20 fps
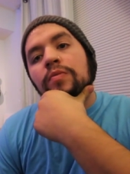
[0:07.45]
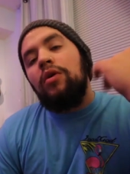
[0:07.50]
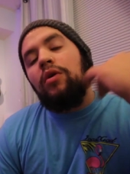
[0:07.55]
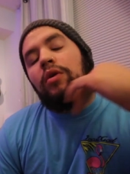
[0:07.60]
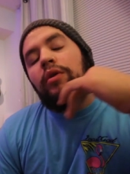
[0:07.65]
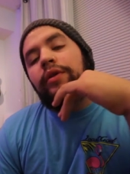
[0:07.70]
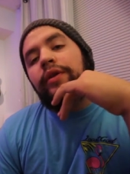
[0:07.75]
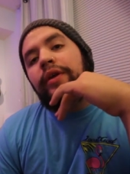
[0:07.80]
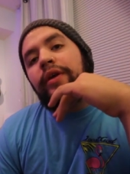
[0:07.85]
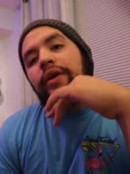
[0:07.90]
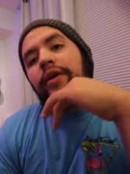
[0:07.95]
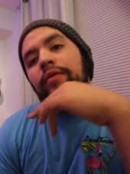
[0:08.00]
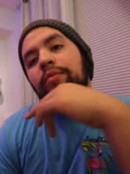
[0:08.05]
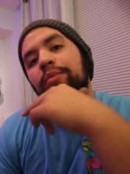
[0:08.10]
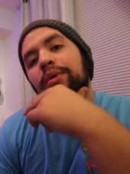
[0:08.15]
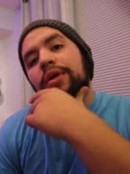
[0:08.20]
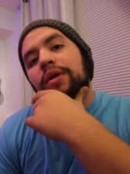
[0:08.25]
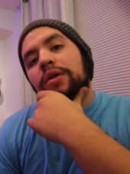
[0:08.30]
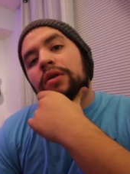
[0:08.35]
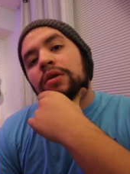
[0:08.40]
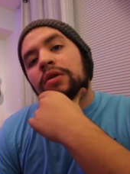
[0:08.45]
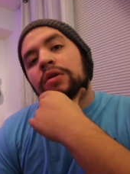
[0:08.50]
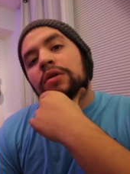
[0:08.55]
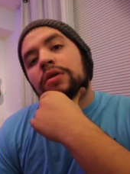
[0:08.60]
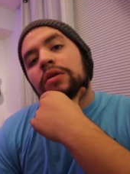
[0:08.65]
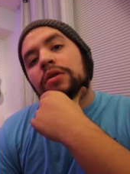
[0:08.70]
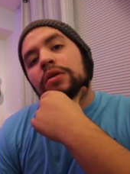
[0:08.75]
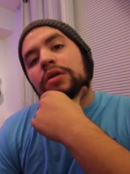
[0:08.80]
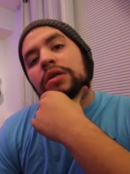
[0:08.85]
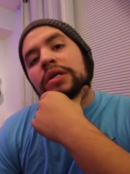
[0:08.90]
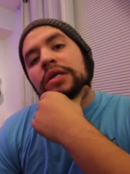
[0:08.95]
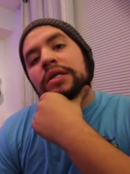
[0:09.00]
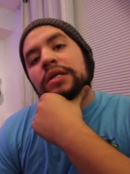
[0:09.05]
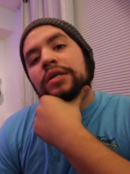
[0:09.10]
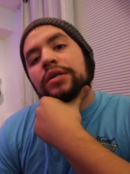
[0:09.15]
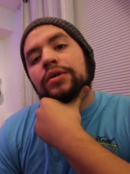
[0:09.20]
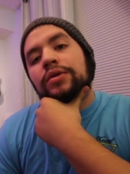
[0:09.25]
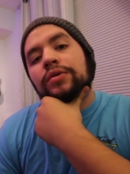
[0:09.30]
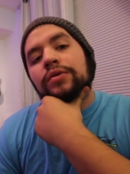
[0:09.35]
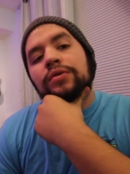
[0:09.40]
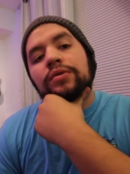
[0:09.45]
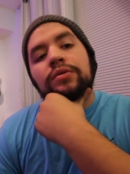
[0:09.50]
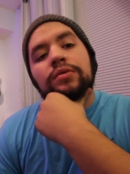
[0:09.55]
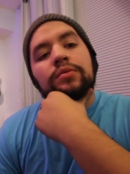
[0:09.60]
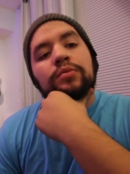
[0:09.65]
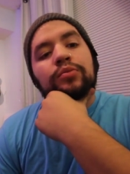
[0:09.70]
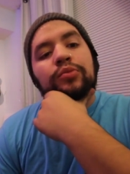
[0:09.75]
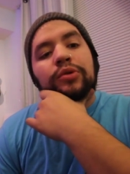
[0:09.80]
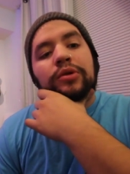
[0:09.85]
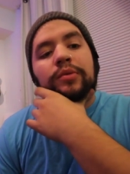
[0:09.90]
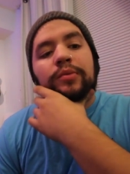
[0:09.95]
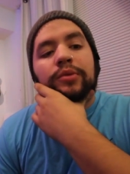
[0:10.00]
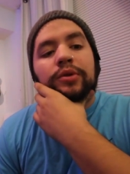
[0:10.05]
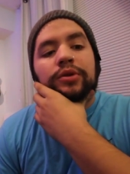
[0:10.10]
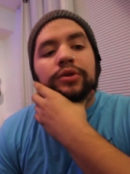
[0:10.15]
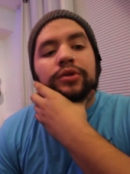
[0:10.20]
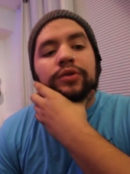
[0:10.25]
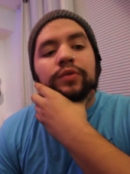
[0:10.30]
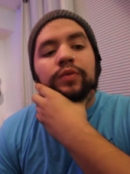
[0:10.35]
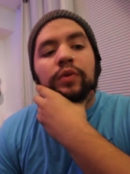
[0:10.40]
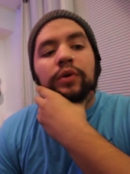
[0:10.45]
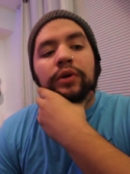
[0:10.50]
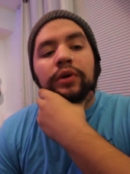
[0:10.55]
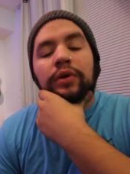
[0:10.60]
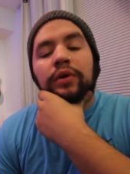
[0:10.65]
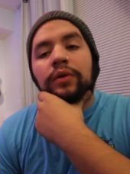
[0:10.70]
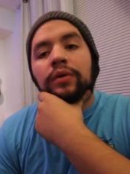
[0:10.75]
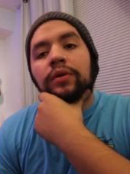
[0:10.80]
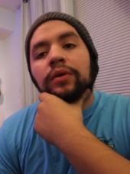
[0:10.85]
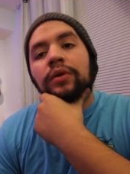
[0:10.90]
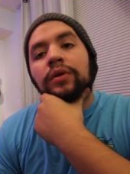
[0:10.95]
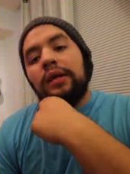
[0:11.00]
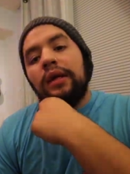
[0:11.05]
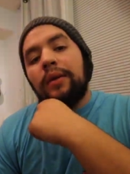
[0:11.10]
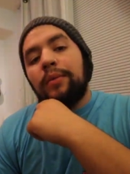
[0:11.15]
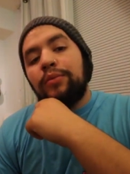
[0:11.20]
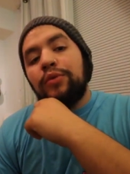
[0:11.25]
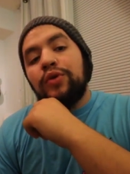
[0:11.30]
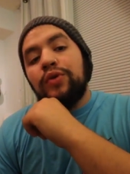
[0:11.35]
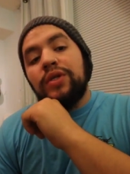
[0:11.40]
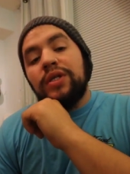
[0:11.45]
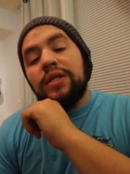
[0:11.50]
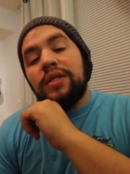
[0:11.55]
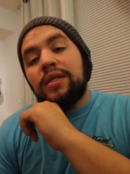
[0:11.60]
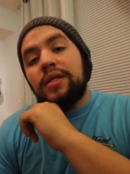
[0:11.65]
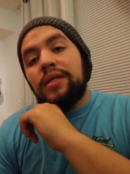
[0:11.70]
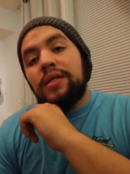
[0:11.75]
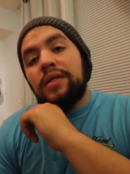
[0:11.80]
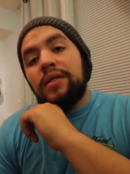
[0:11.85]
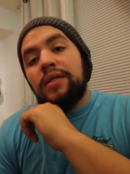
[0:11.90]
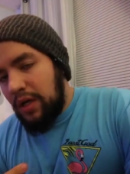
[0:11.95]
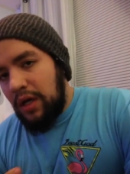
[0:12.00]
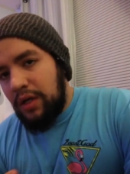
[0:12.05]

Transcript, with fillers: All day I've been in here pretty much working on a lot of music.